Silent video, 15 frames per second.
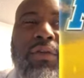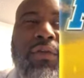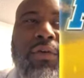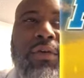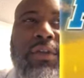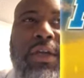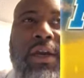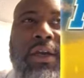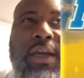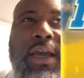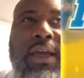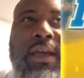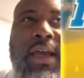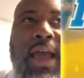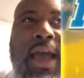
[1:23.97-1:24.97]
uniforms y'all
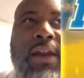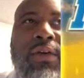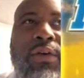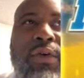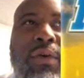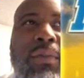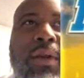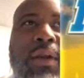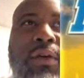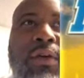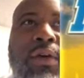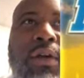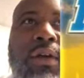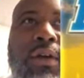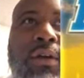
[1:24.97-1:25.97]
got? I don't want to play in
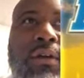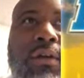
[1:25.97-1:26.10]
Oregon.